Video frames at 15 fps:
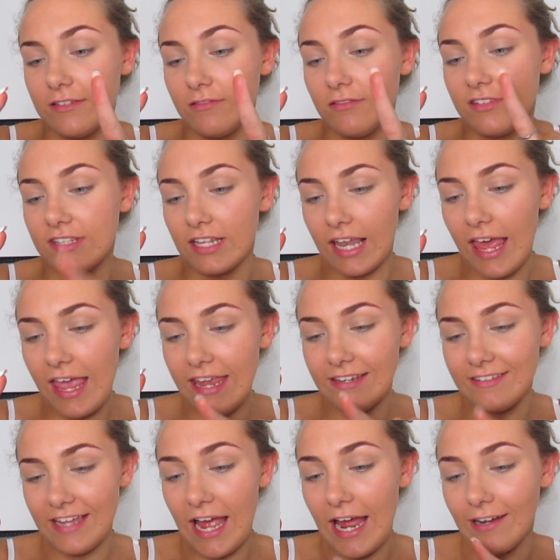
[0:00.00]

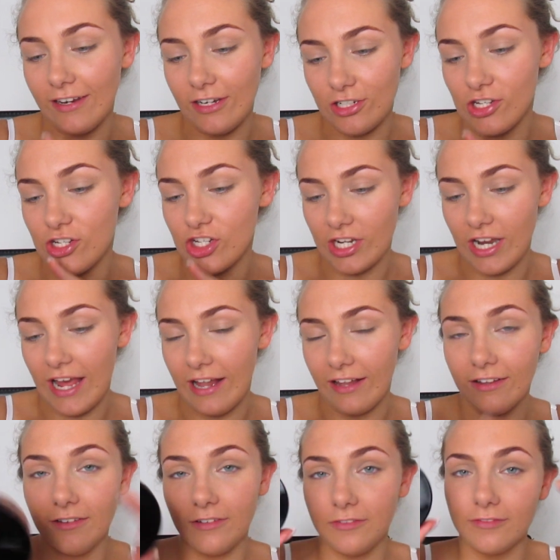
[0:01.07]
Soleil Tan de
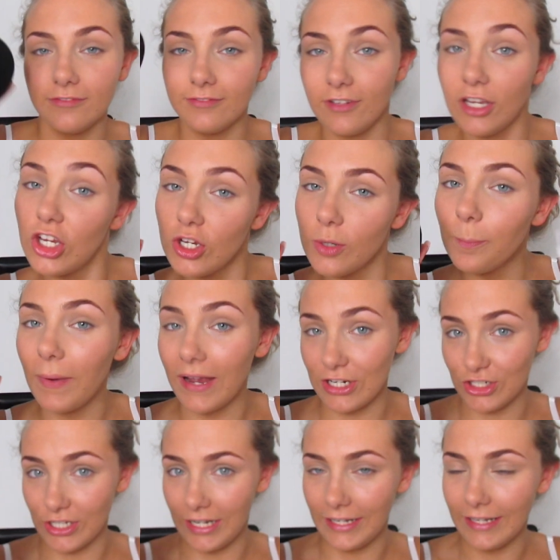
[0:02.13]
Chanel by
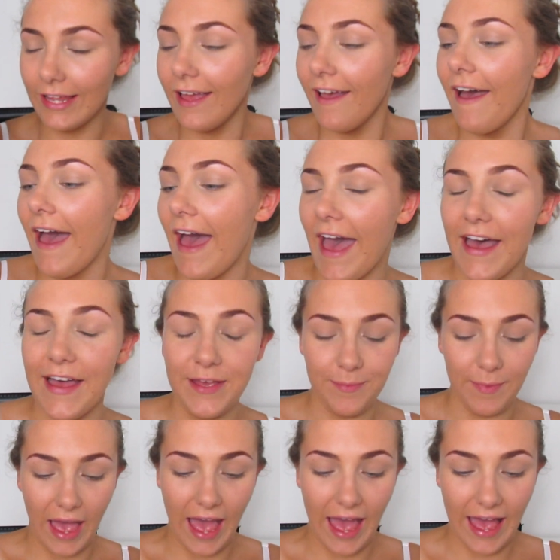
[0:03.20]
Chanel.
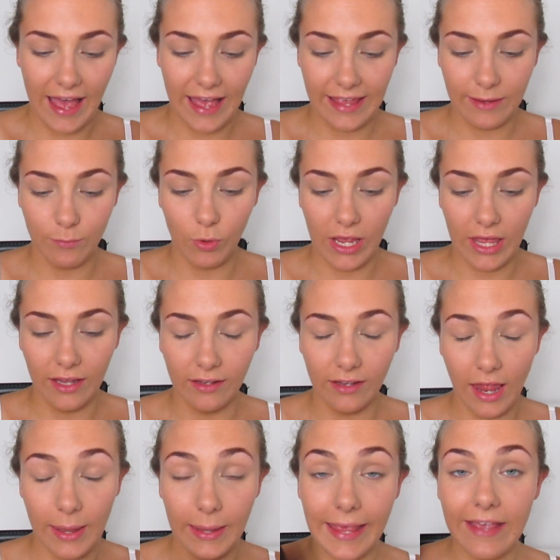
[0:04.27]
I
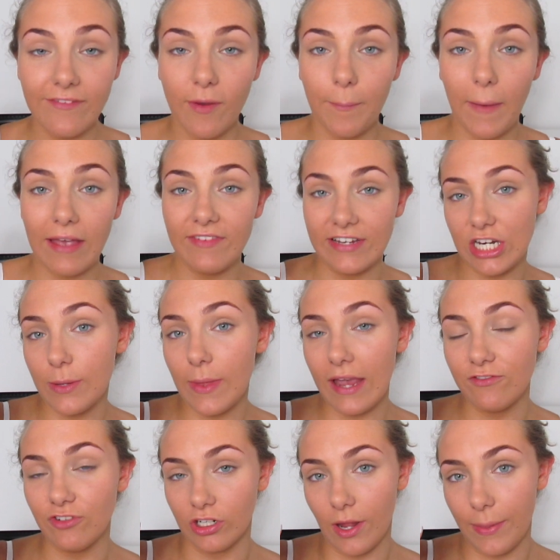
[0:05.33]
will leave my video that
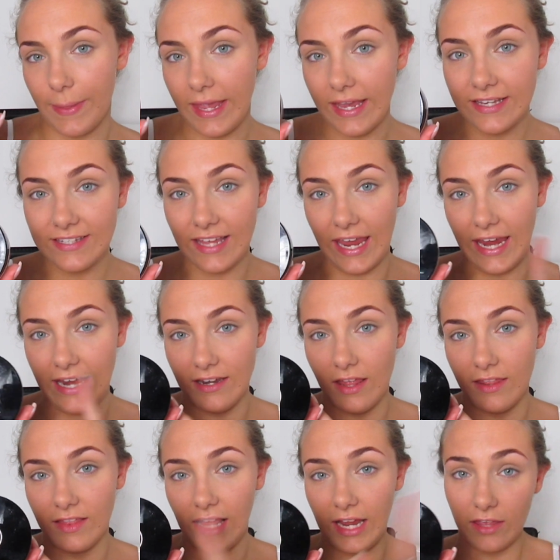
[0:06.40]
I've done on this
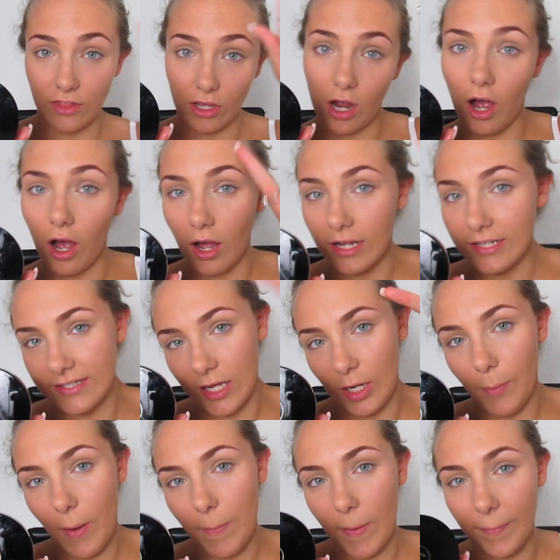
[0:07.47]
in like the cards. It'll
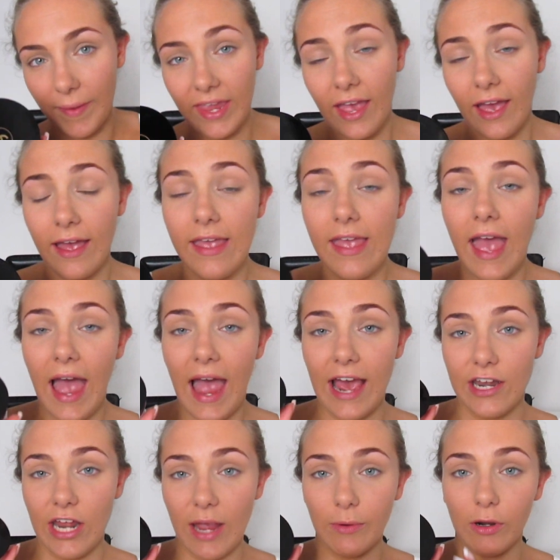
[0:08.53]
pop up here,
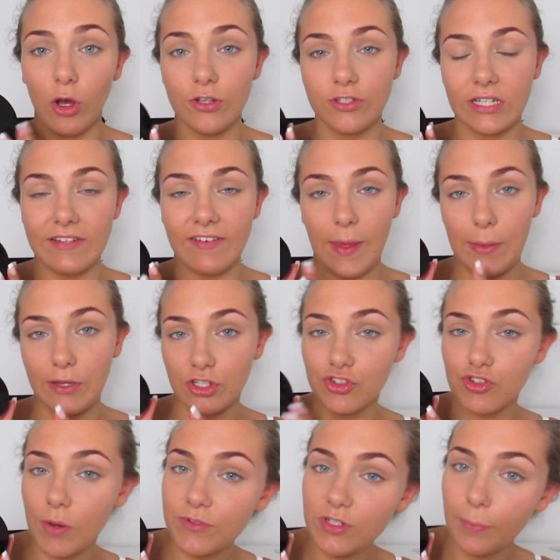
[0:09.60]
and I will also leave it in the
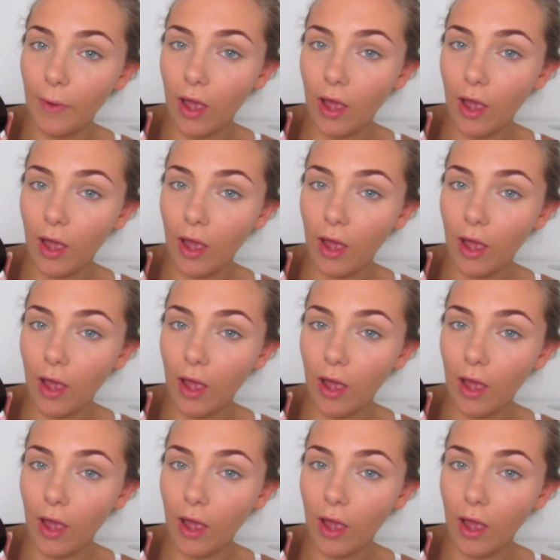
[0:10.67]
description